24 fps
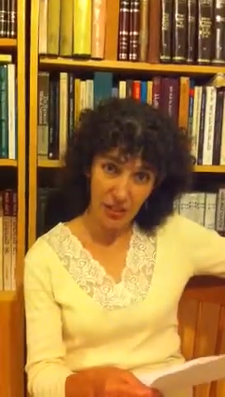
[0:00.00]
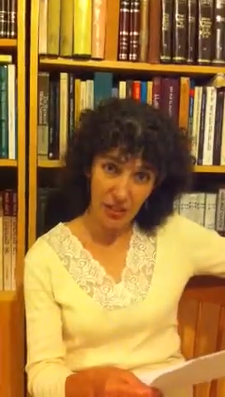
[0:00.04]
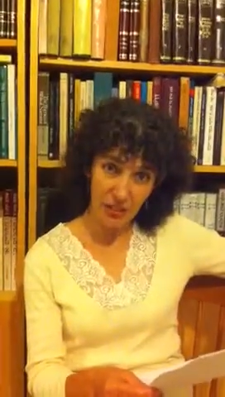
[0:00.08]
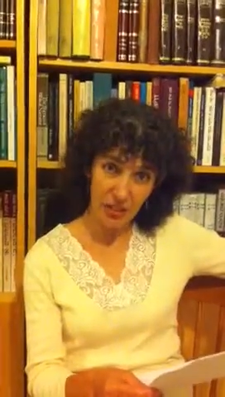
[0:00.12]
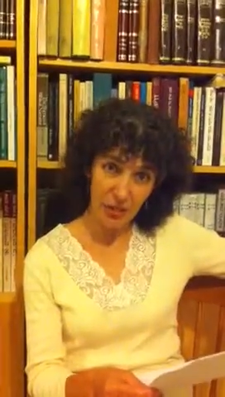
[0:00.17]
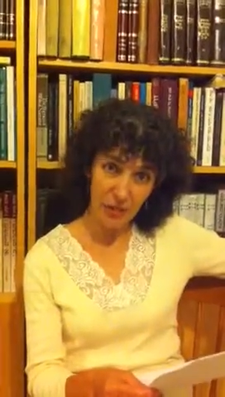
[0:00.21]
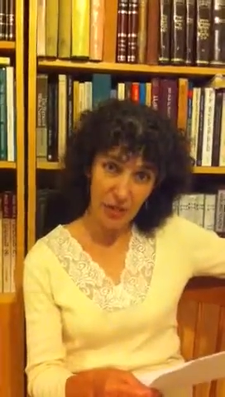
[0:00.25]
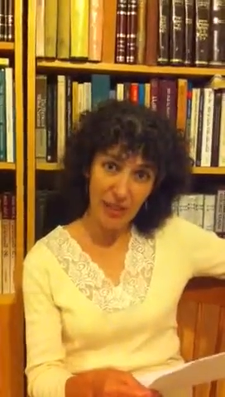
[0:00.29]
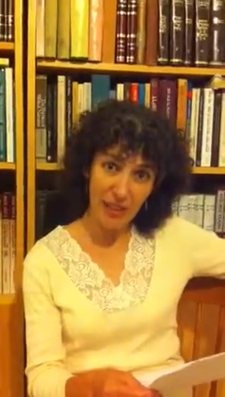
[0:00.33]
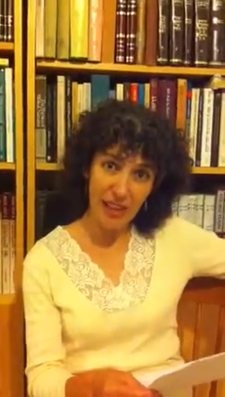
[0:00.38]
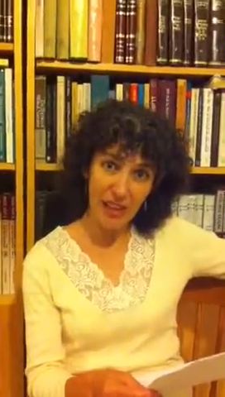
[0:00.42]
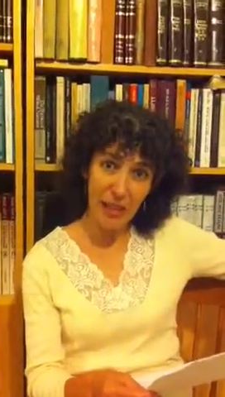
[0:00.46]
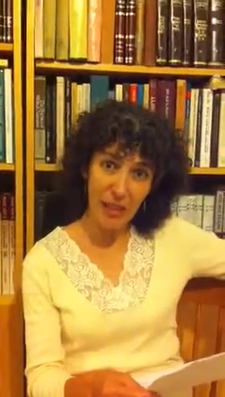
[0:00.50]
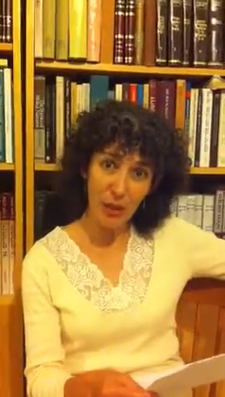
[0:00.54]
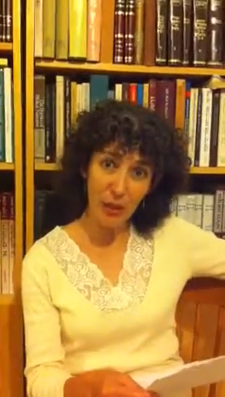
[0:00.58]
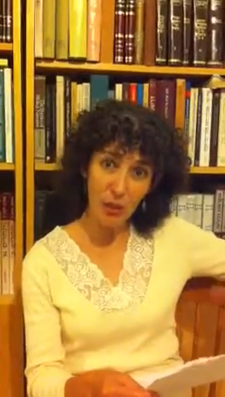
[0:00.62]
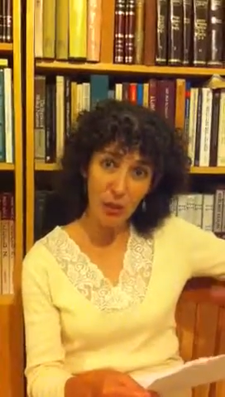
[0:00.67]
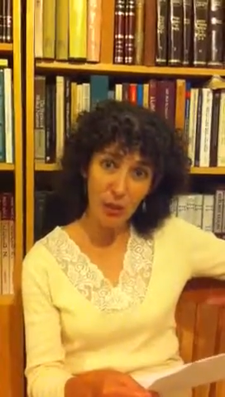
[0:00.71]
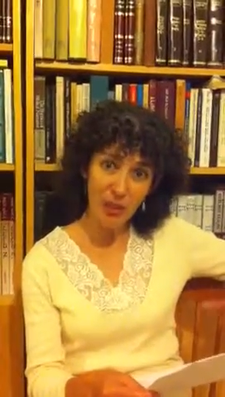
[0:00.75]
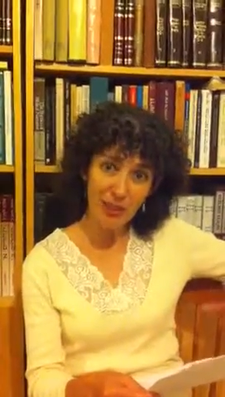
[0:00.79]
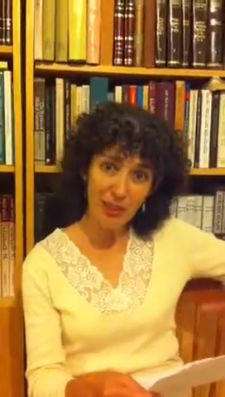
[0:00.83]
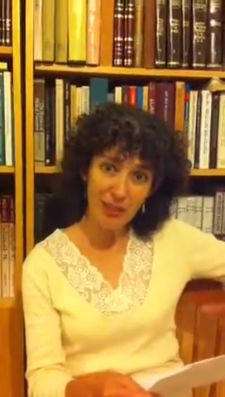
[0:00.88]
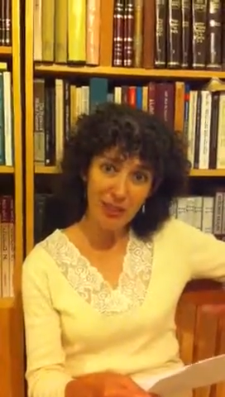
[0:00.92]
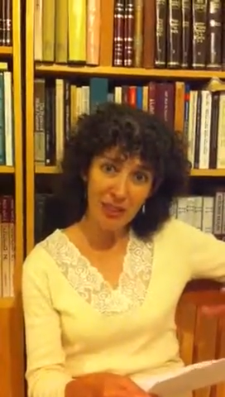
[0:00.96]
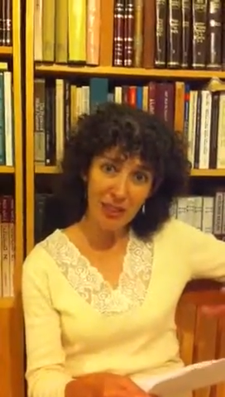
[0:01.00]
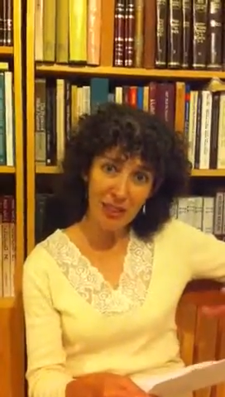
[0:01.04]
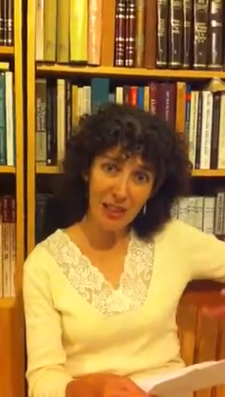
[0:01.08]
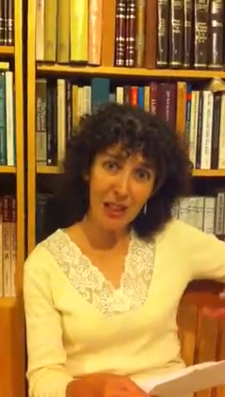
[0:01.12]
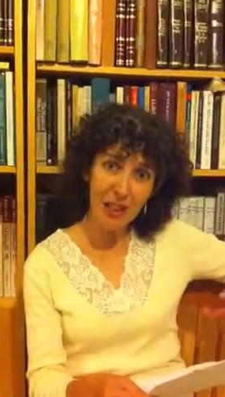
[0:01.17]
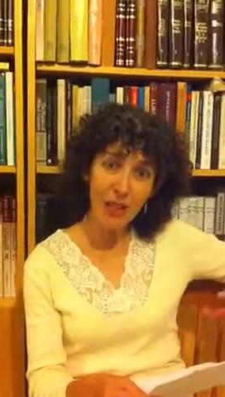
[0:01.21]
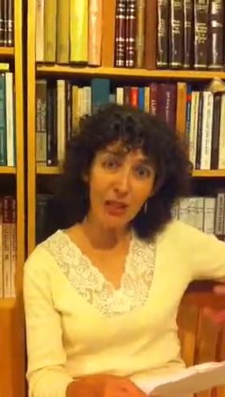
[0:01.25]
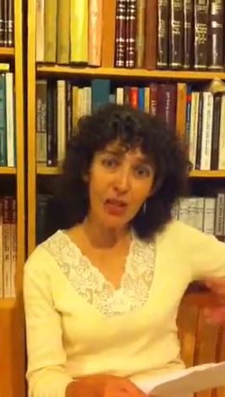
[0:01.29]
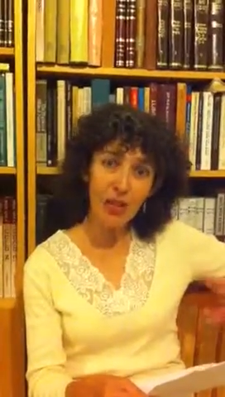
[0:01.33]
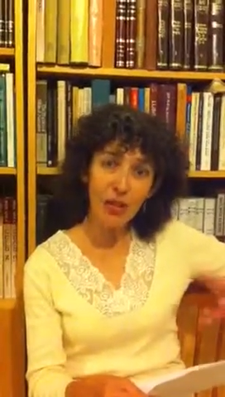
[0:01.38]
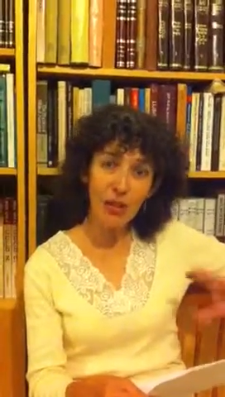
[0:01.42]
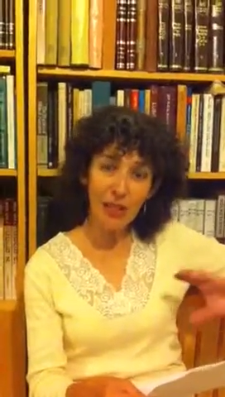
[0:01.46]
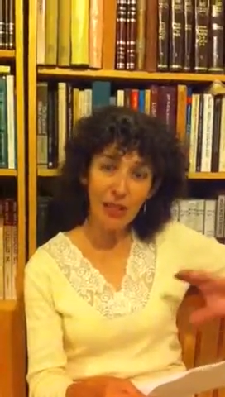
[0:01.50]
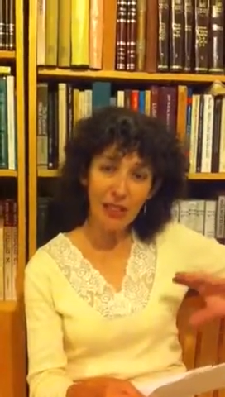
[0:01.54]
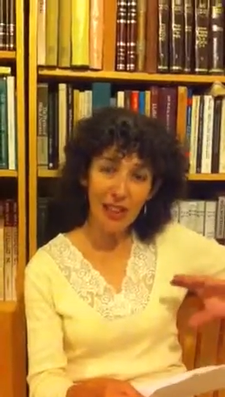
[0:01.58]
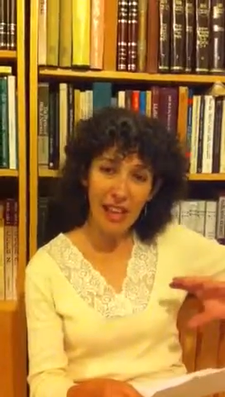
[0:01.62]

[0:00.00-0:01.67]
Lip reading: from laying with to